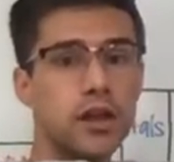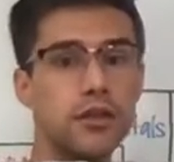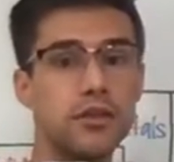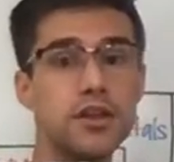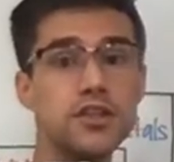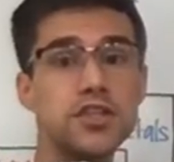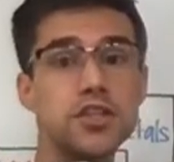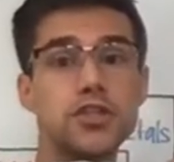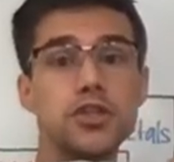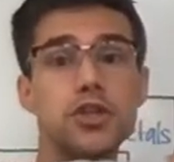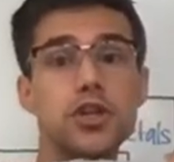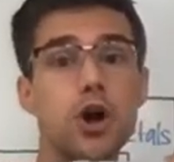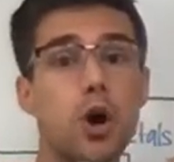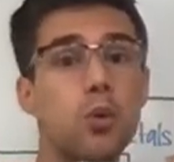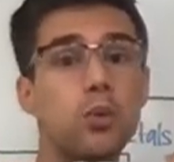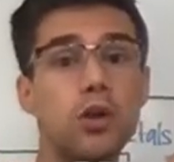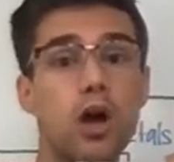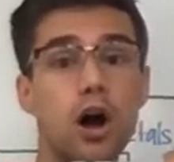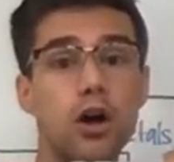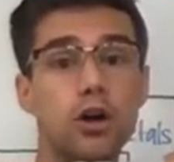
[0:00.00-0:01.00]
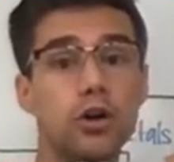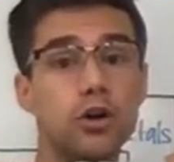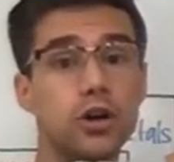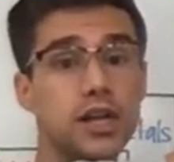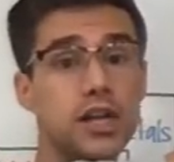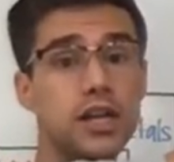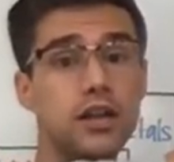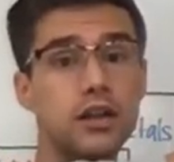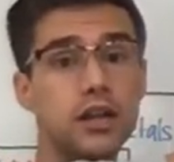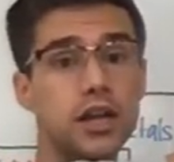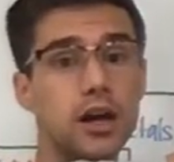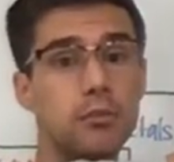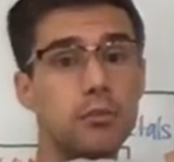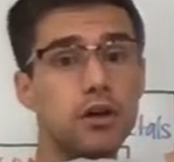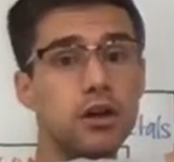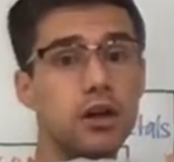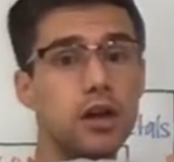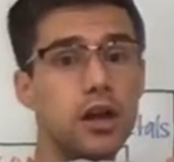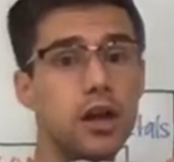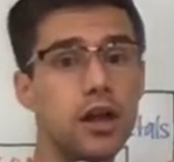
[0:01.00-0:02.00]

this is no longer helium.